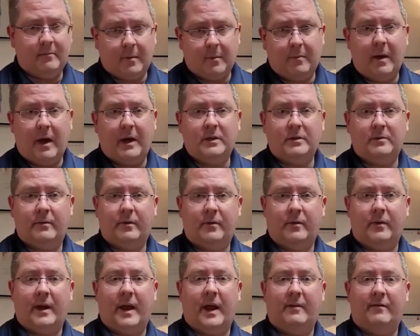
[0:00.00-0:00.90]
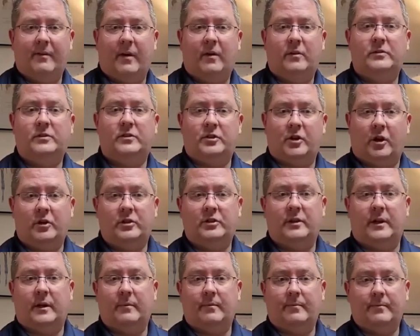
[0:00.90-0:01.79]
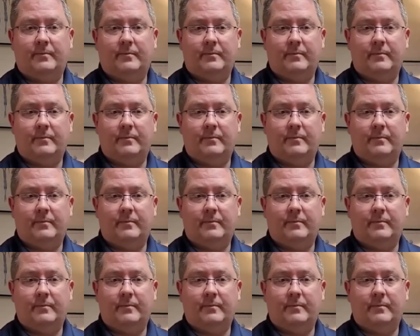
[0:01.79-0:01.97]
imagine 3.5 hours to charge it up.